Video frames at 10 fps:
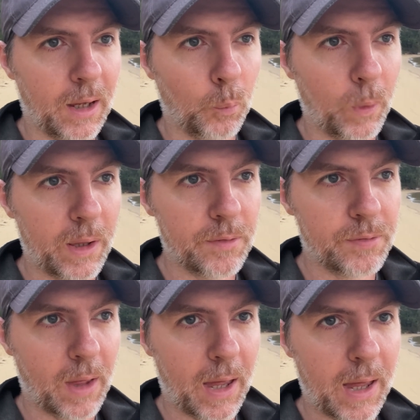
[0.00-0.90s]
with
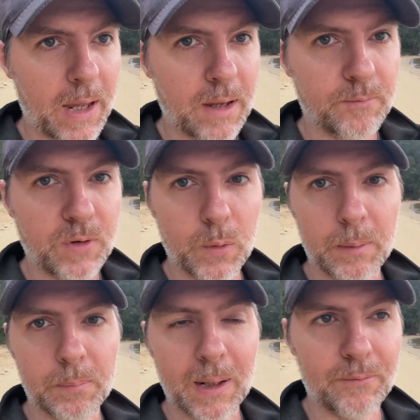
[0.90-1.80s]
a
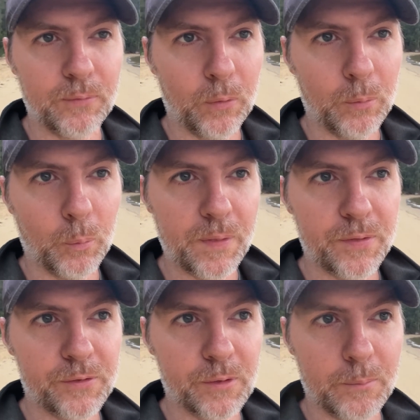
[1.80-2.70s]
viewing platform
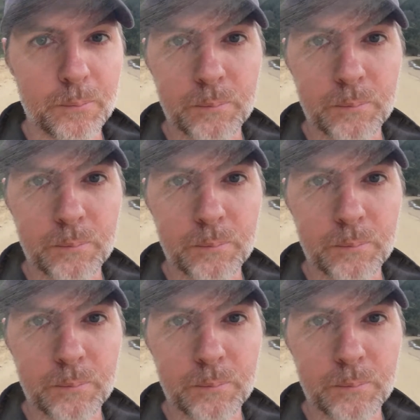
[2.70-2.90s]
with some